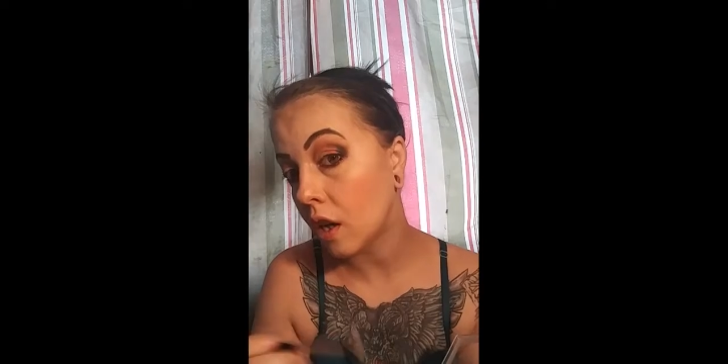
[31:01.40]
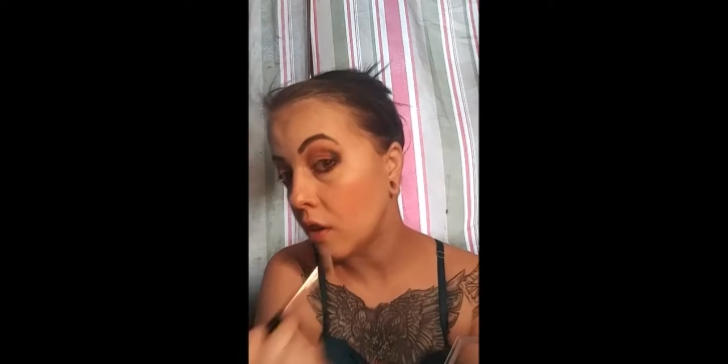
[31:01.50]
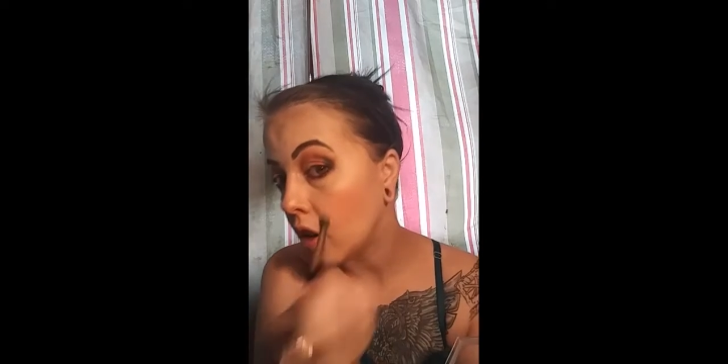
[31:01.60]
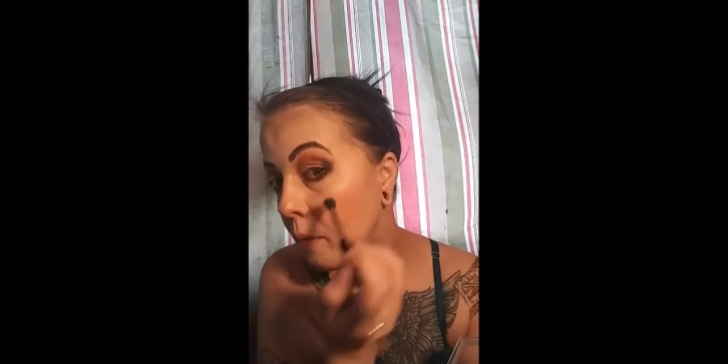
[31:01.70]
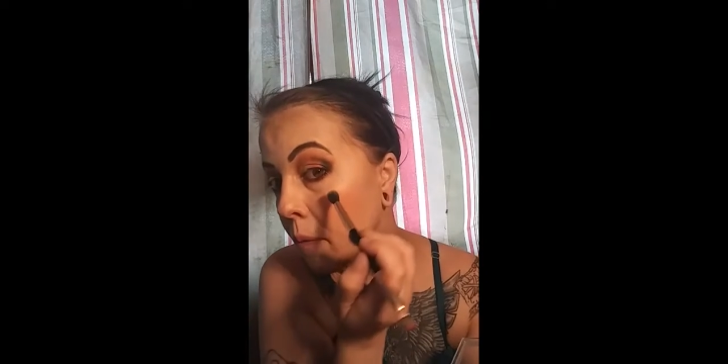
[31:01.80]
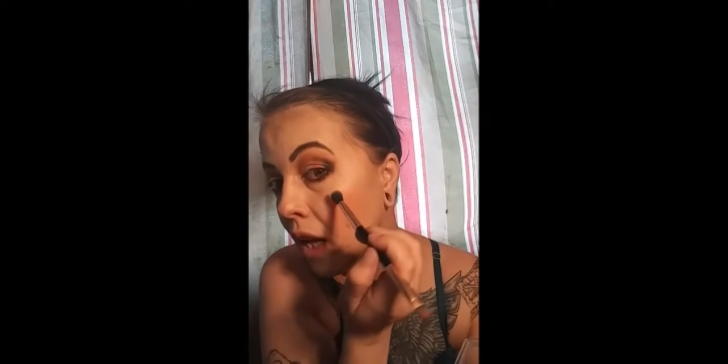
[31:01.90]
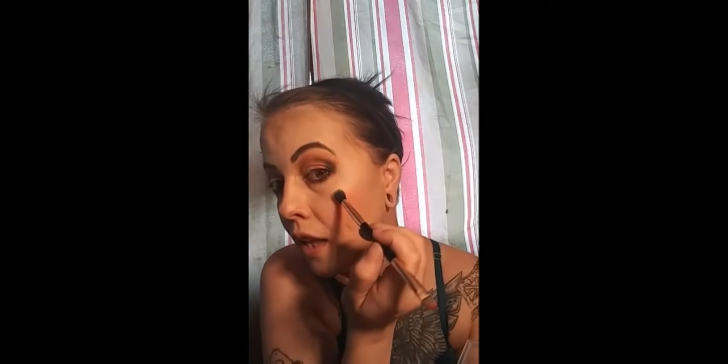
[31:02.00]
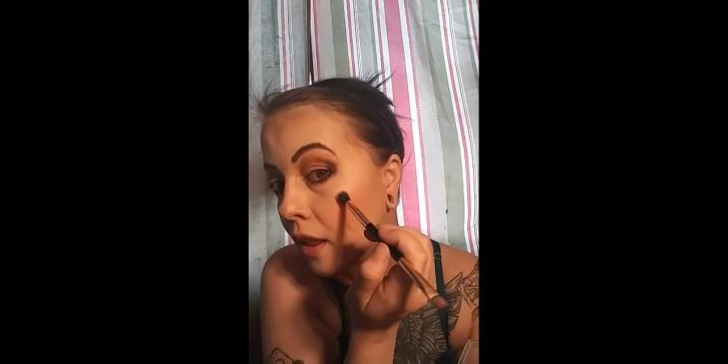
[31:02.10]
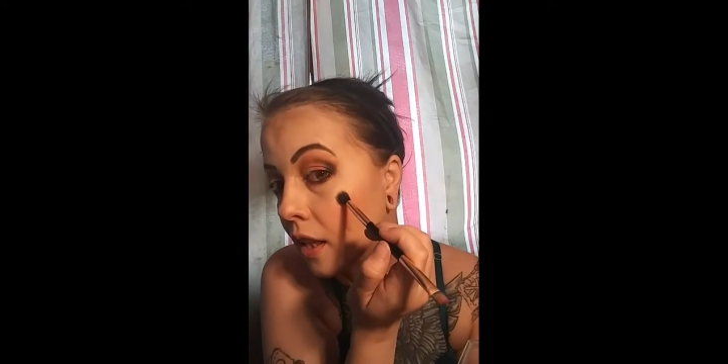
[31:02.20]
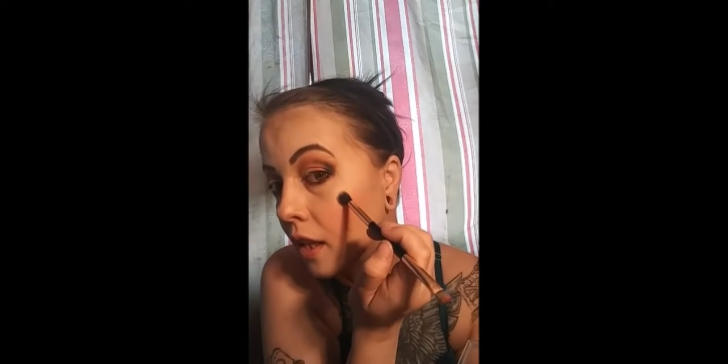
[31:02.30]
how
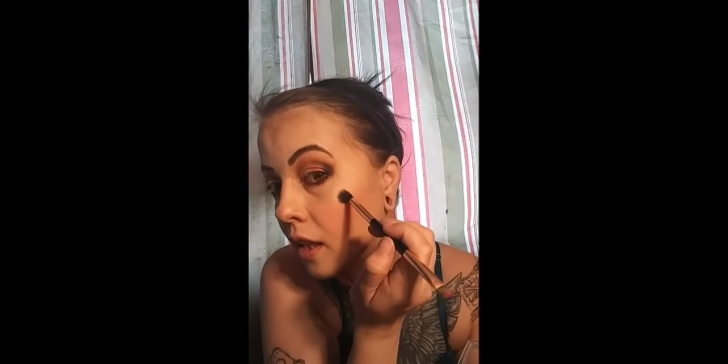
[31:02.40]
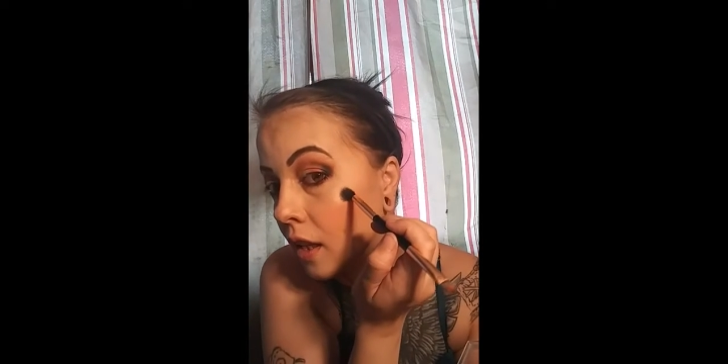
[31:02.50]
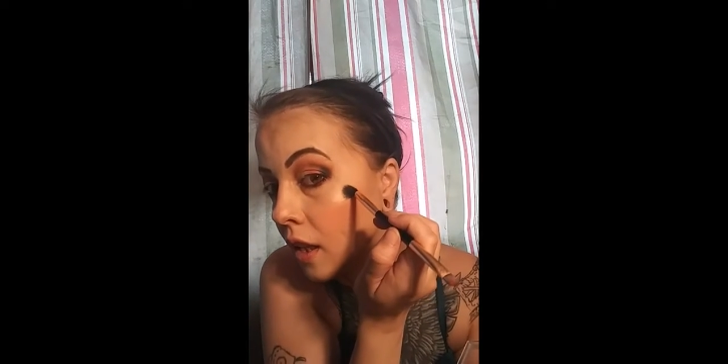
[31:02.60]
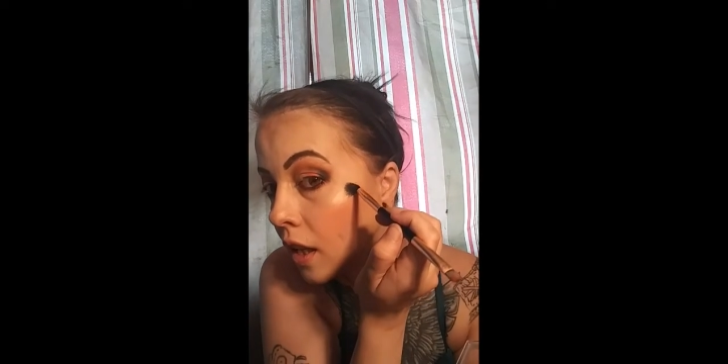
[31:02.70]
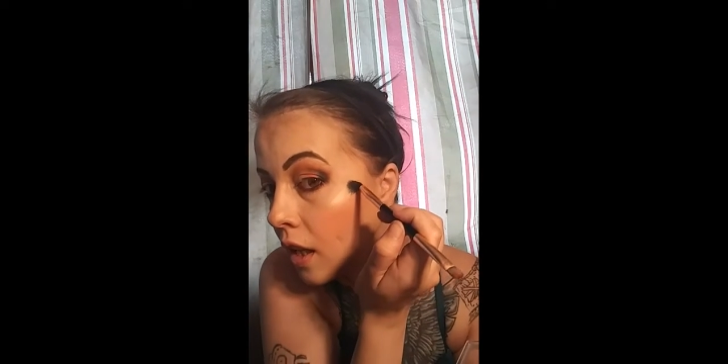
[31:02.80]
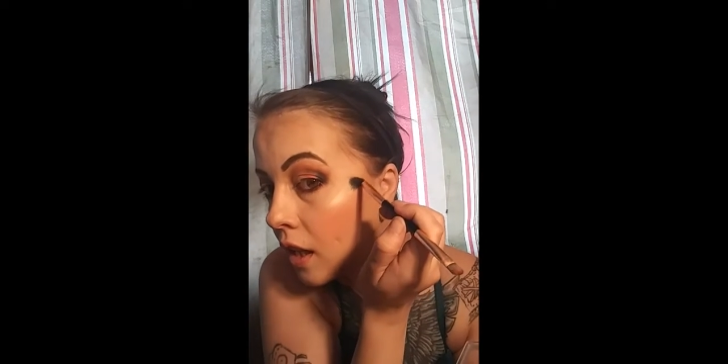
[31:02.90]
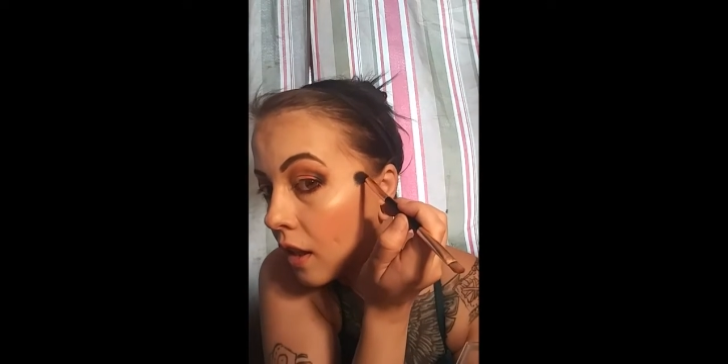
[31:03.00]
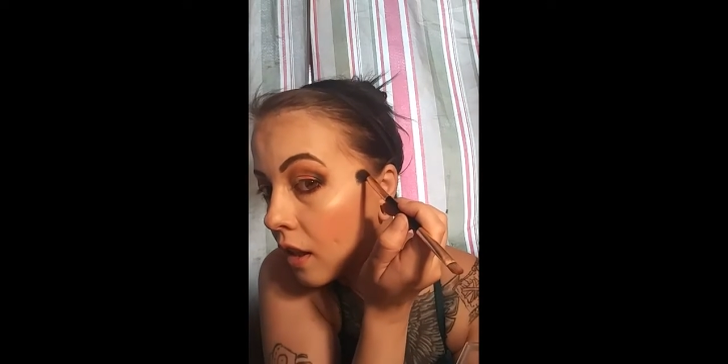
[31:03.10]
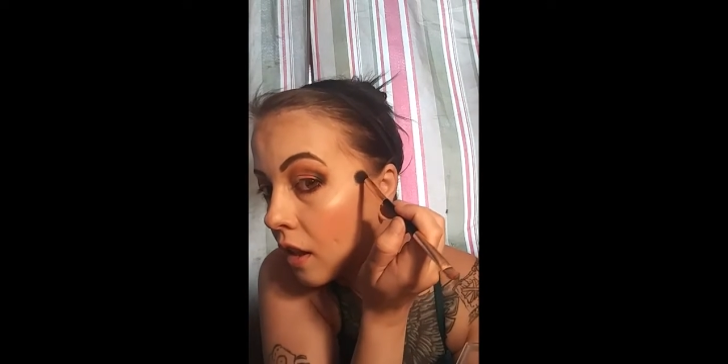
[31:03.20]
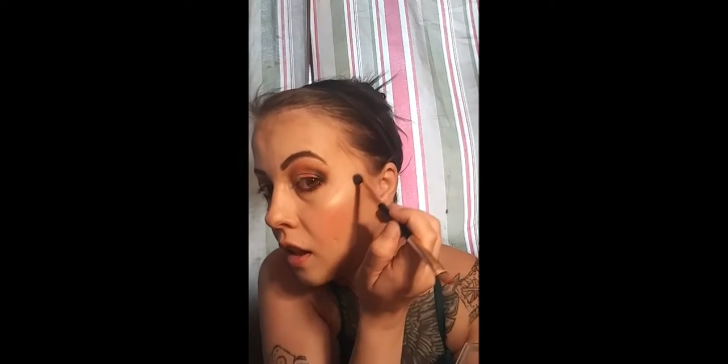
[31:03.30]
amazing it
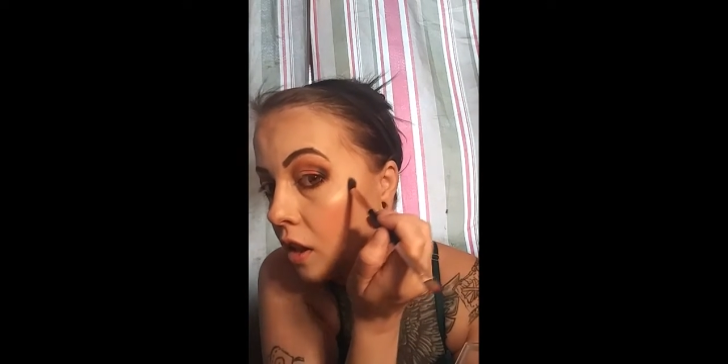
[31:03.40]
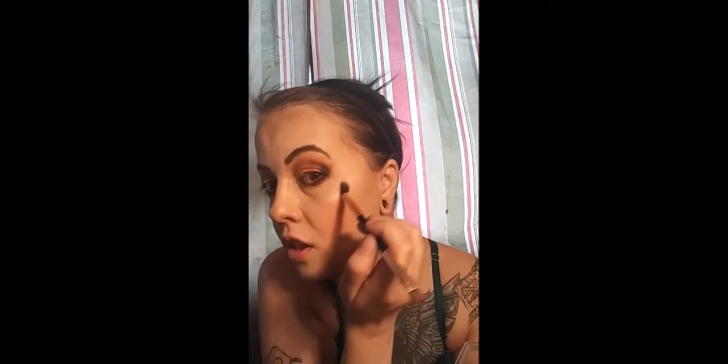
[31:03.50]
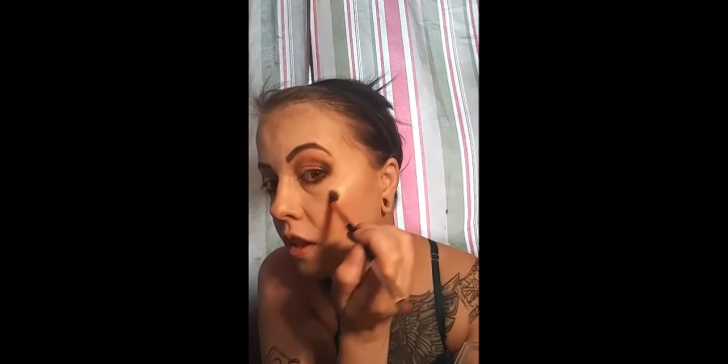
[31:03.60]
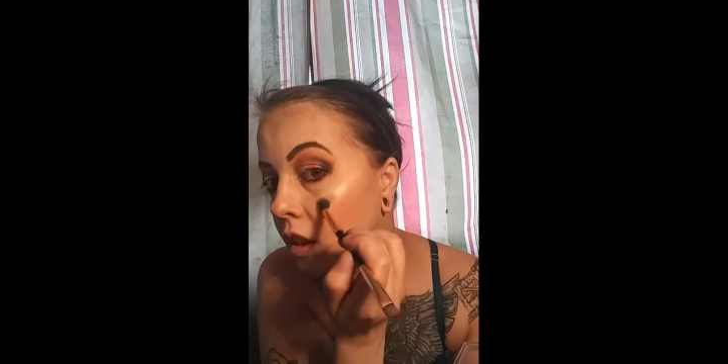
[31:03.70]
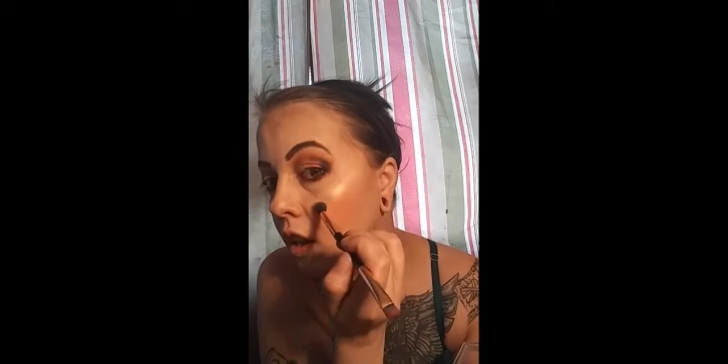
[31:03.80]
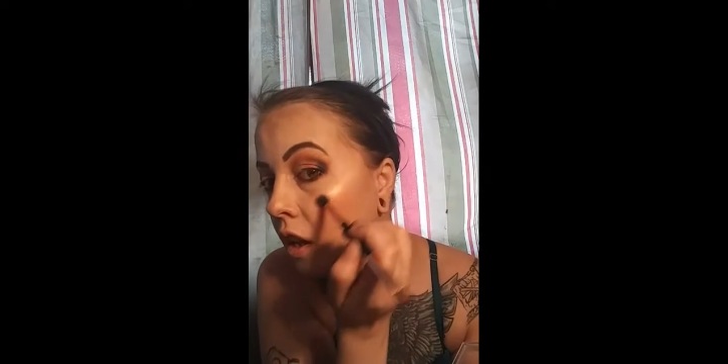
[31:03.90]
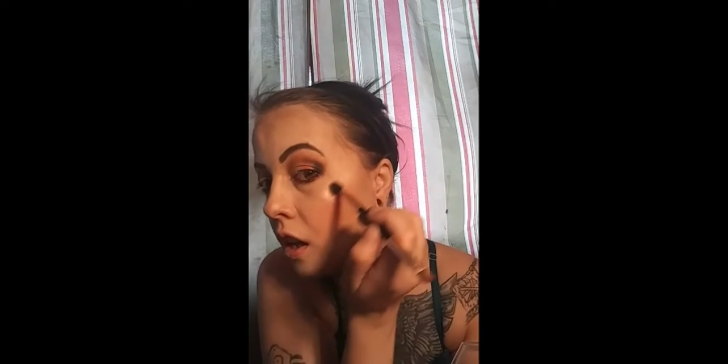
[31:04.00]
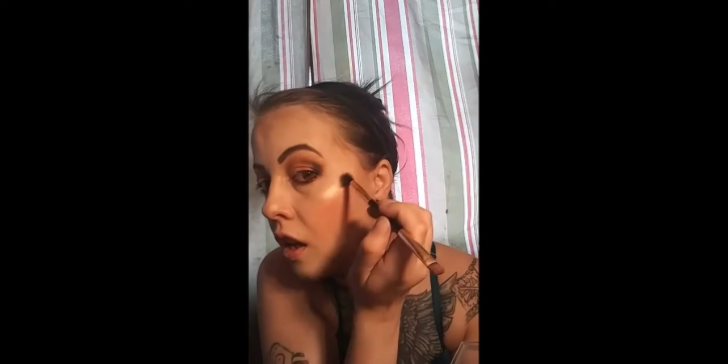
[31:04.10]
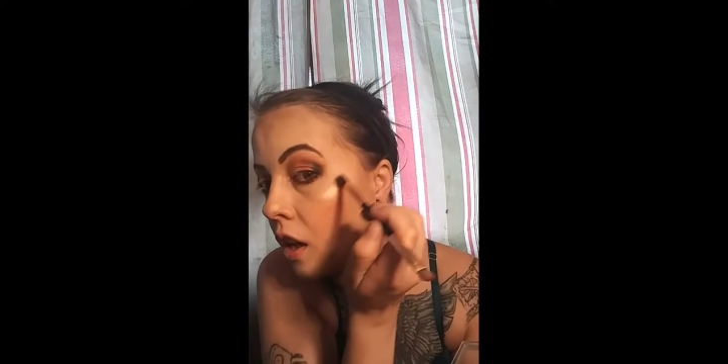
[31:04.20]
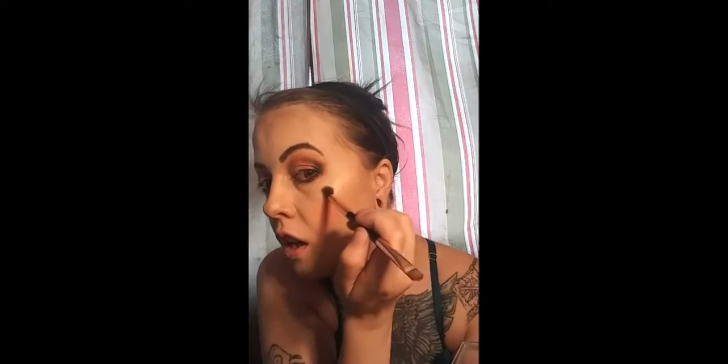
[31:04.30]
is. Just
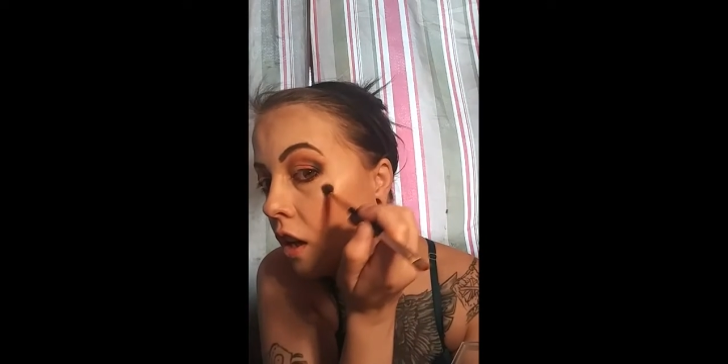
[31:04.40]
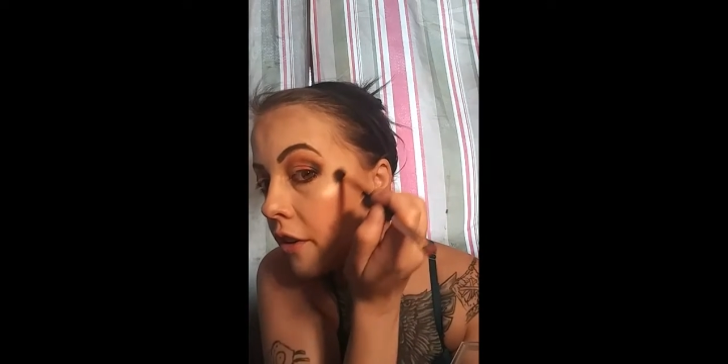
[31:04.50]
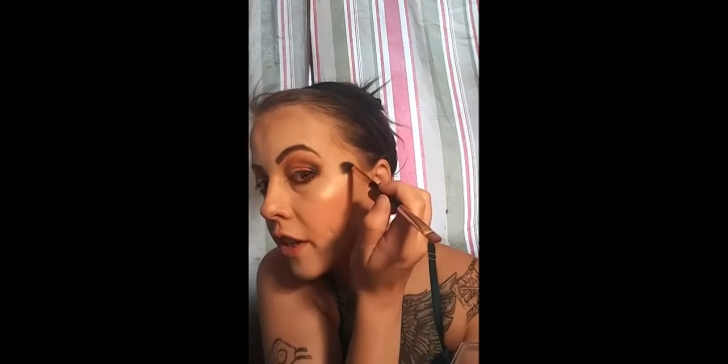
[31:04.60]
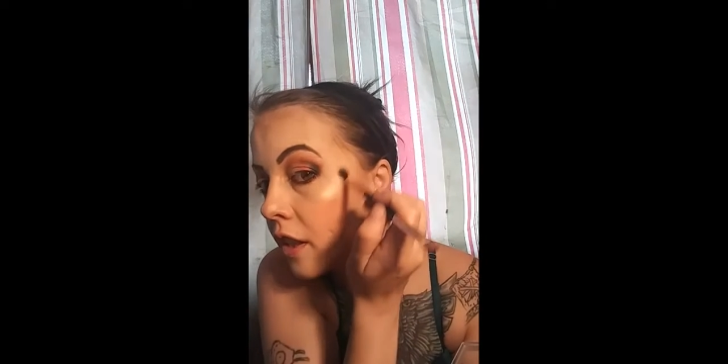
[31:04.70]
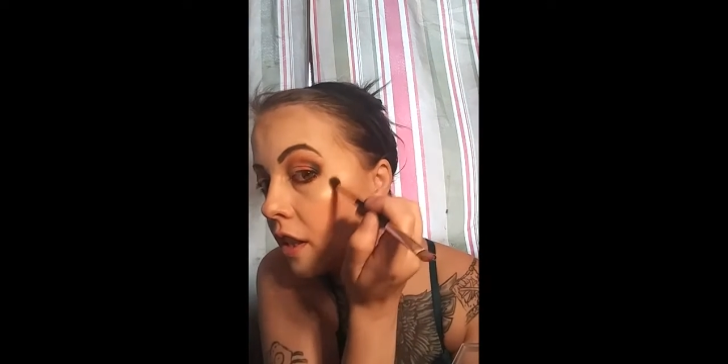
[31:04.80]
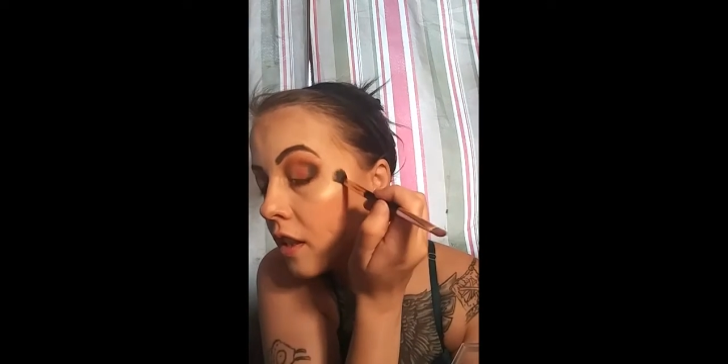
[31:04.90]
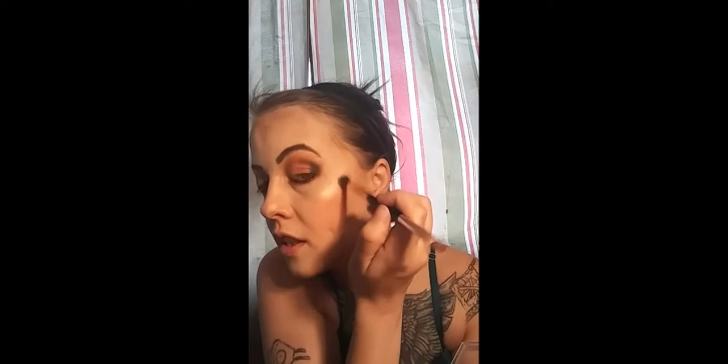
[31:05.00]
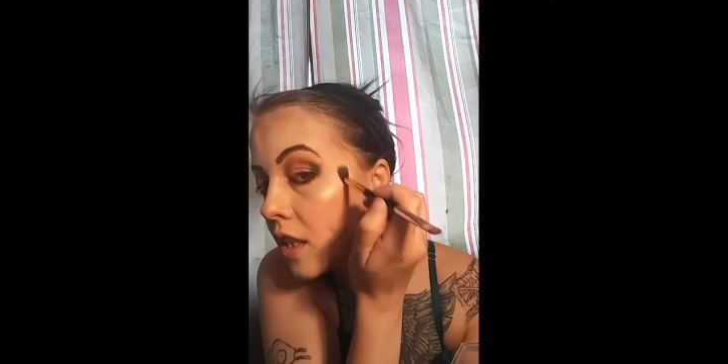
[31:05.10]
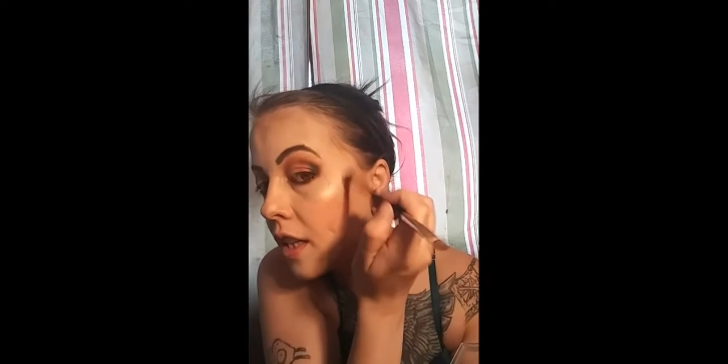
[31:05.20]
look at that.